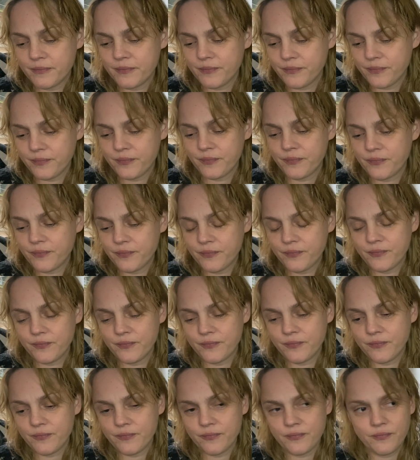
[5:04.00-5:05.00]

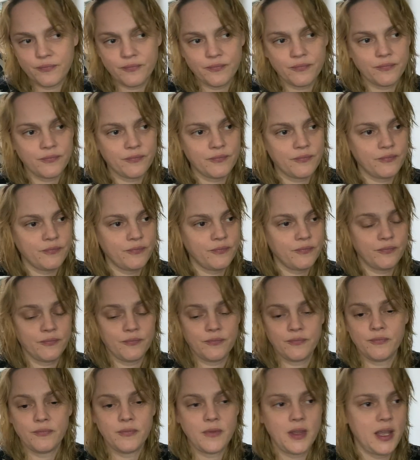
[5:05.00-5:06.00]

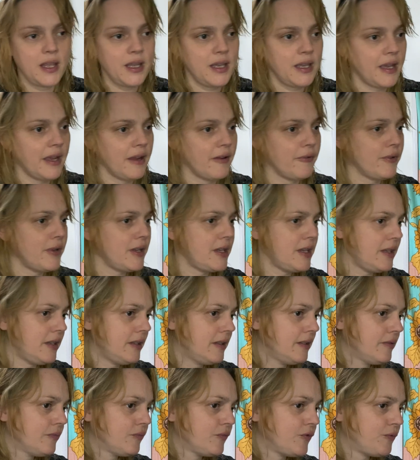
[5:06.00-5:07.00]

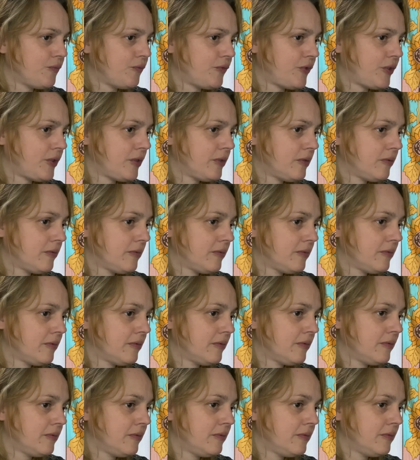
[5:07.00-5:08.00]

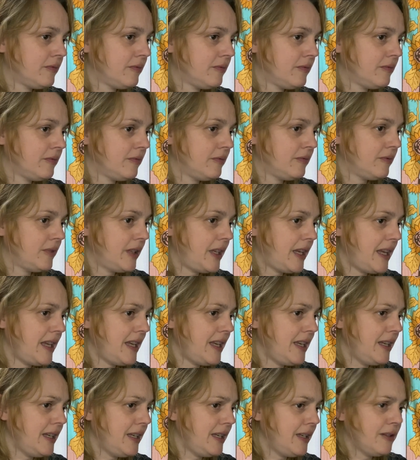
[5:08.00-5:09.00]

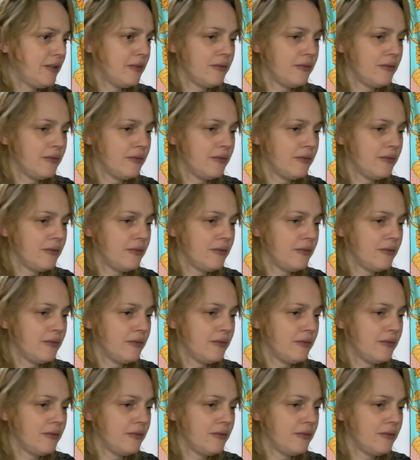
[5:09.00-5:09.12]
Nothing is said.